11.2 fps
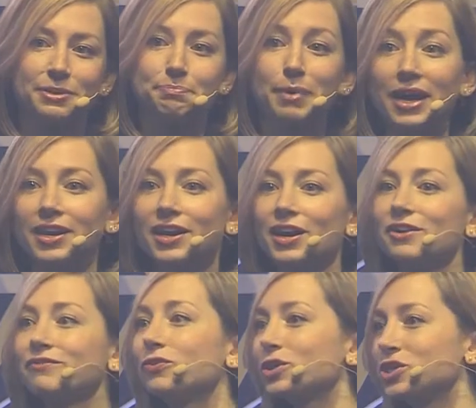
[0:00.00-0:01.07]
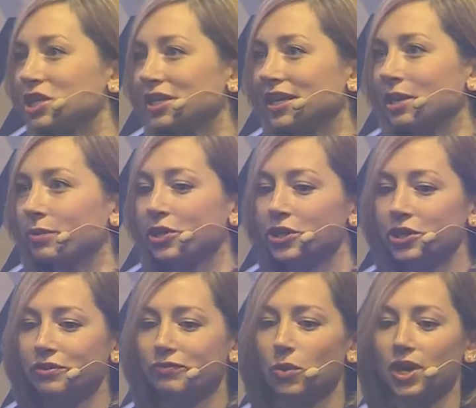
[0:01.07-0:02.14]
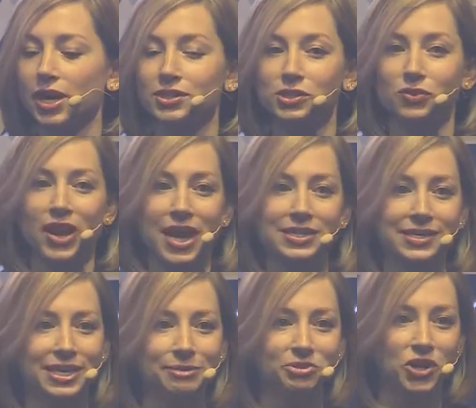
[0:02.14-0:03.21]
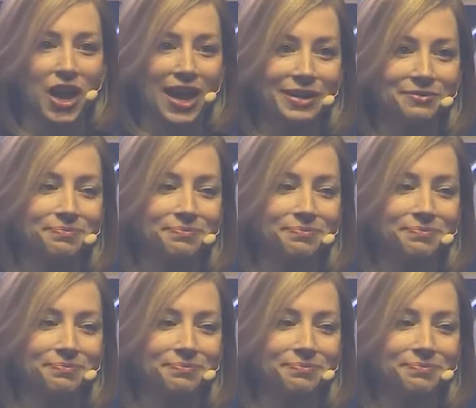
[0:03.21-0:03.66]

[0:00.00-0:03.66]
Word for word: But unfortunately, we couldn't afford it, so I had to keep trying.